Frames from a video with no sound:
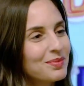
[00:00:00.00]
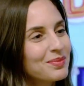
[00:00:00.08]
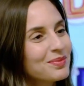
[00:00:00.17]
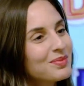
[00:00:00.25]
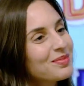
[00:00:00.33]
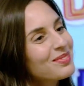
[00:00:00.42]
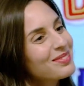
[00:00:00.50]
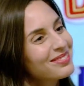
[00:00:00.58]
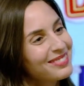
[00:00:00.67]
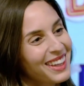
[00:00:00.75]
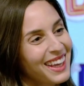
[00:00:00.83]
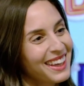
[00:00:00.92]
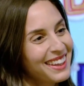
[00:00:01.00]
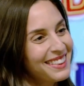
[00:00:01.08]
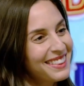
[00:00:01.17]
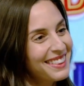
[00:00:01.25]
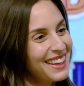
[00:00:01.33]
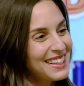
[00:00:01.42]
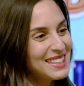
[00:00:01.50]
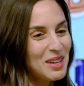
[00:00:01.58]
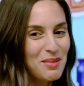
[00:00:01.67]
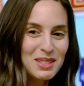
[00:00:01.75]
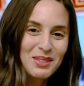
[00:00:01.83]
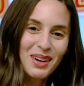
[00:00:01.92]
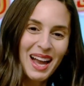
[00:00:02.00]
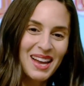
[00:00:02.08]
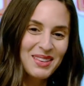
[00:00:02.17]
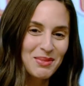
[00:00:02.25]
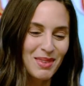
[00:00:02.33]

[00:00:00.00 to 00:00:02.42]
Cohn. Good to see you again. Hi, Dana. Welcome How